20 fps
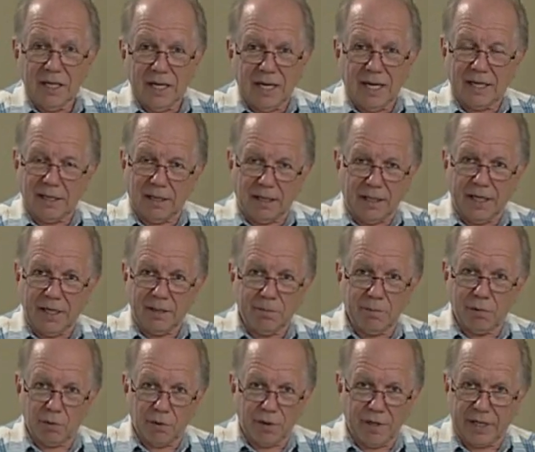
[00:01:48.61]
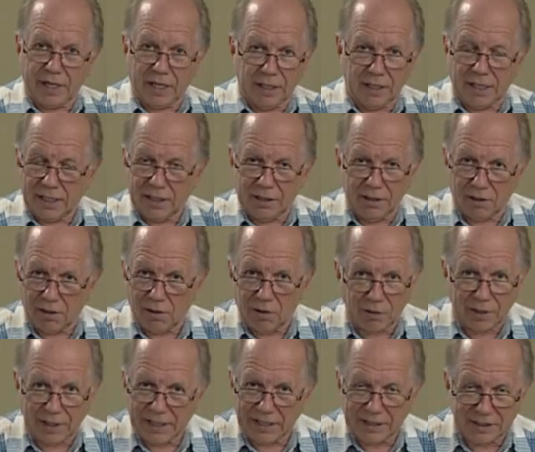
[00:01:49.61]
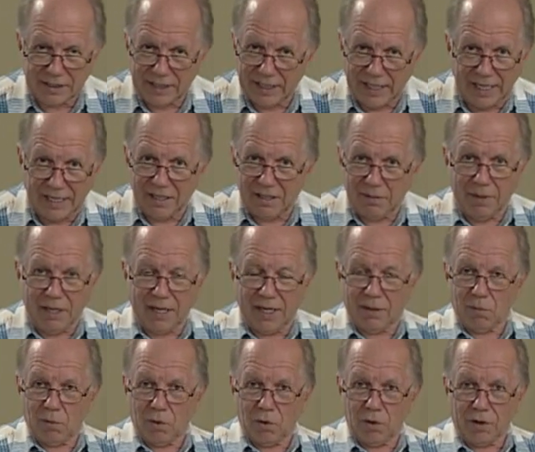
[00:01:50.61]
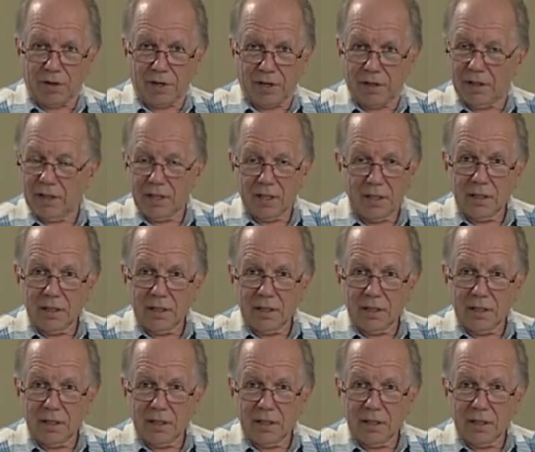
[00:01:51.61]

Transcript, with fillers: I'd laid brick and I'd done all kinds of handyman work and